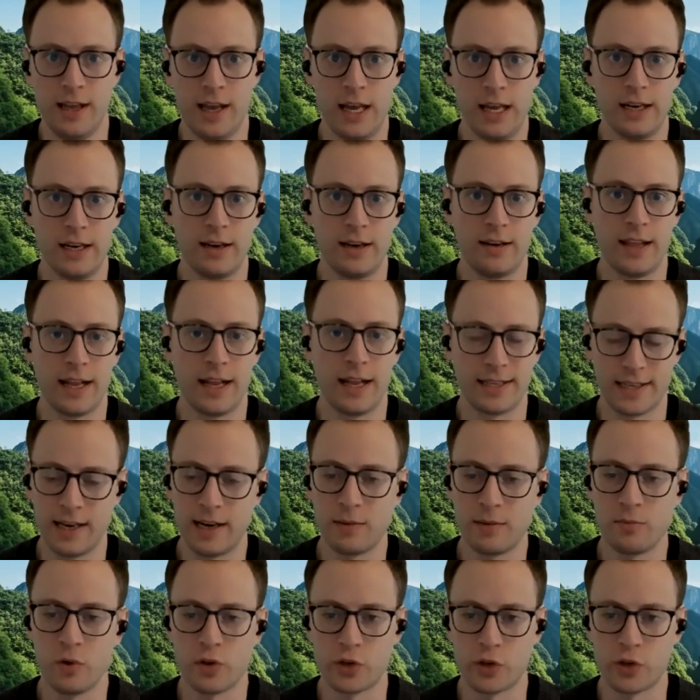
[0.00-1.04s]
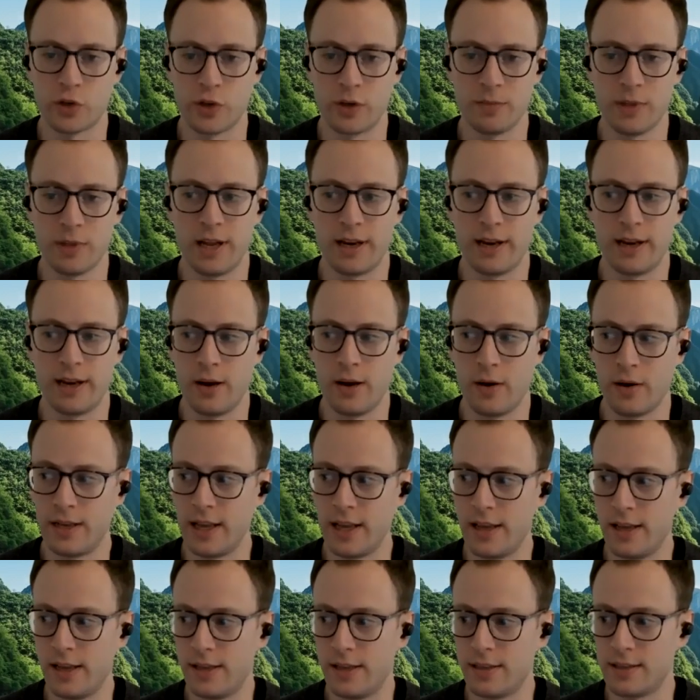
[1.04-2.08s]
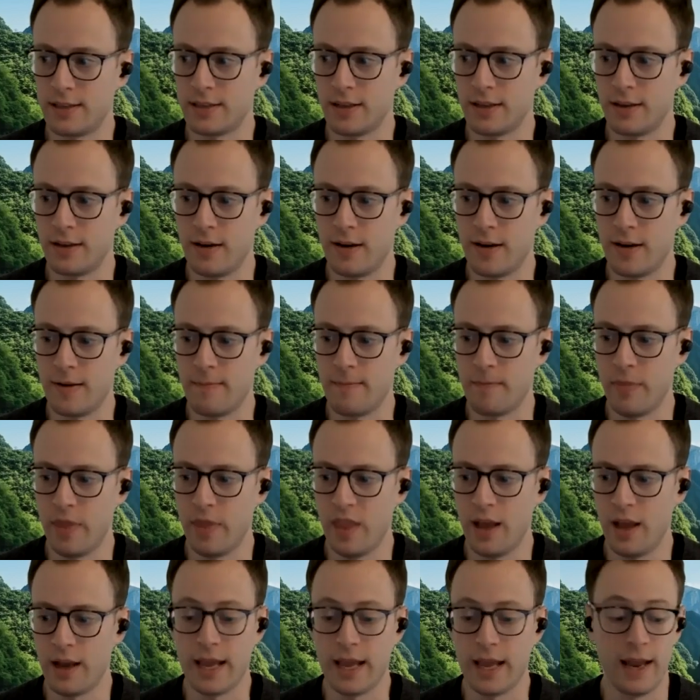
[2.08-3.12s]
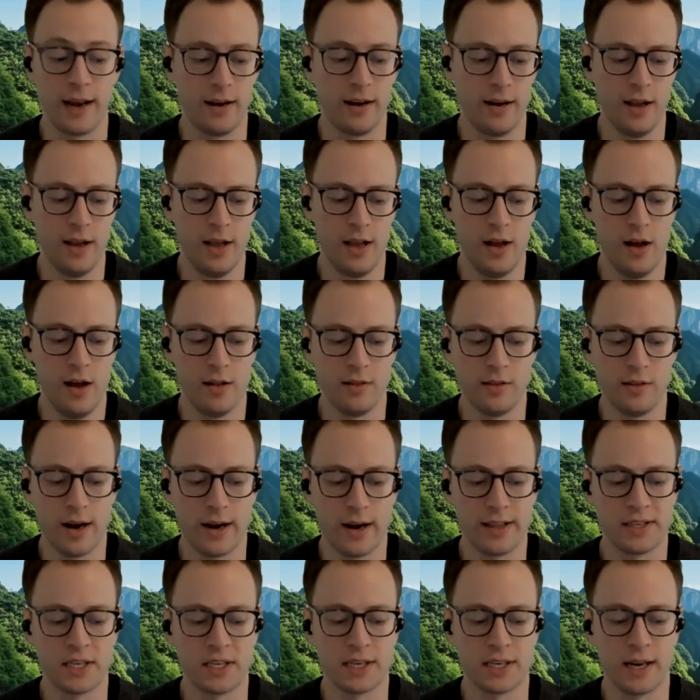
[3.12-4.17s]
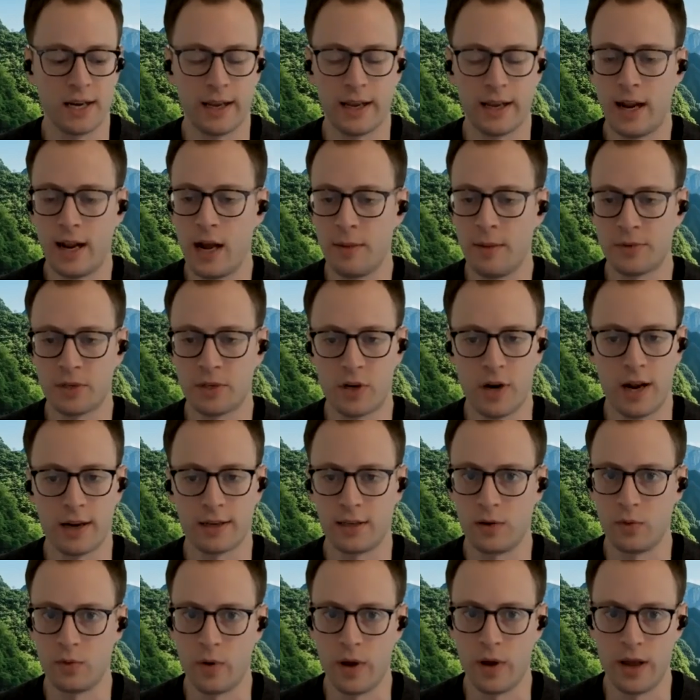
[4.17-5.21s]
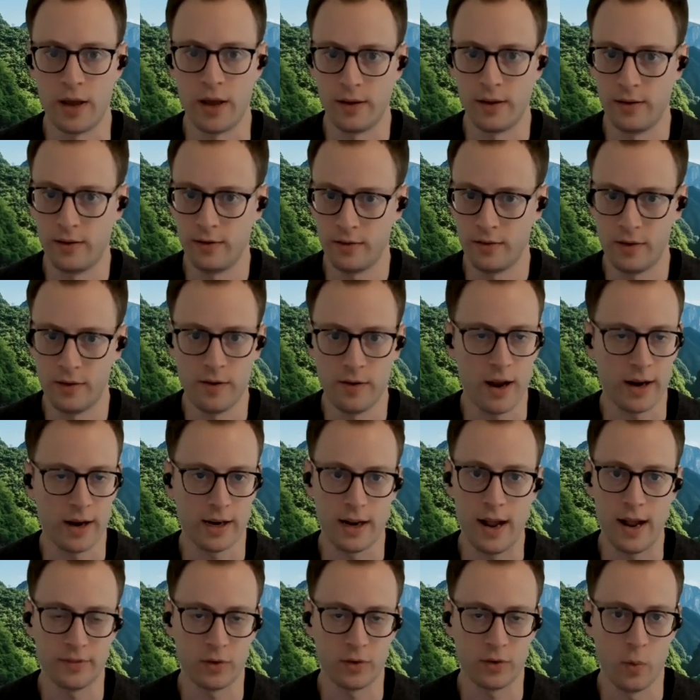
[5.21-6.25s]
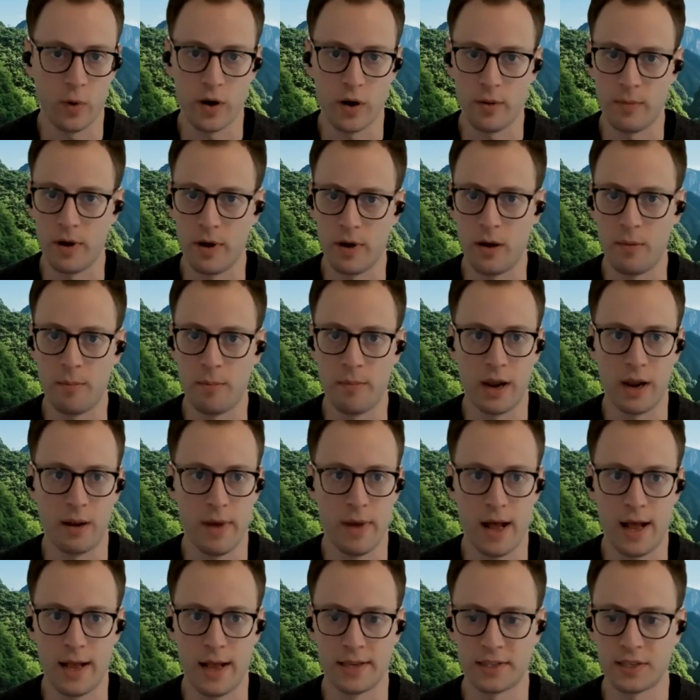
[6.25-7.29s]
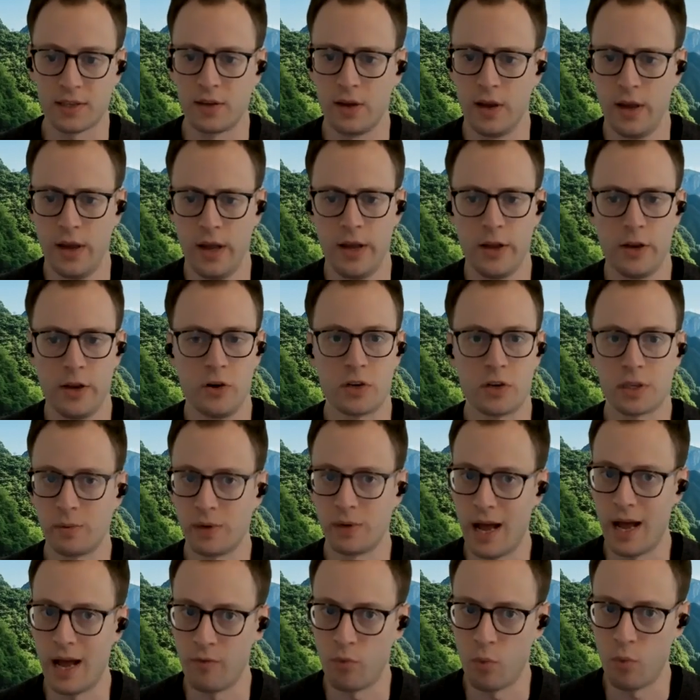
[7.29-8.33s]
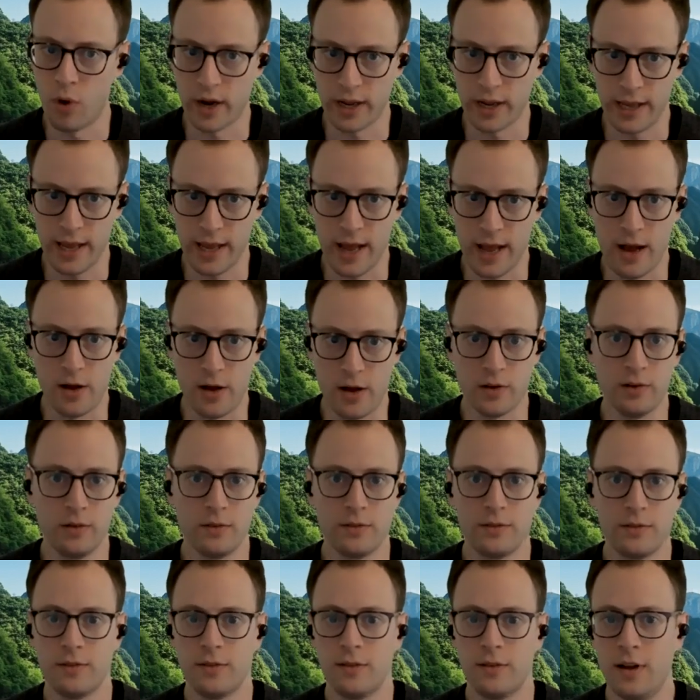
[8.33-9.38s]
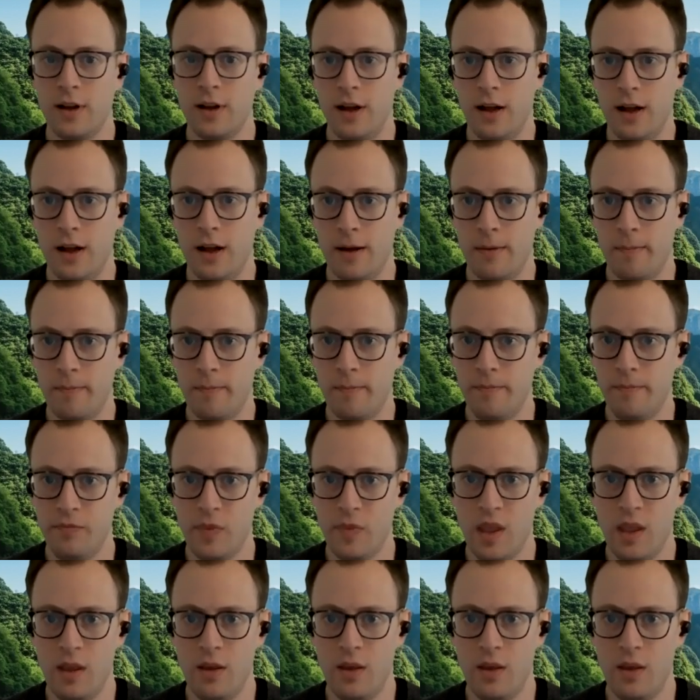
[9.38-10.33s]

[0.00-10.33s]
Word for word: And that's getting more streamlined nowadays. Um, again, a lot of this is going to get abstracted away. You're not going to have to worry about MetaMask. You're just going to have one account, um,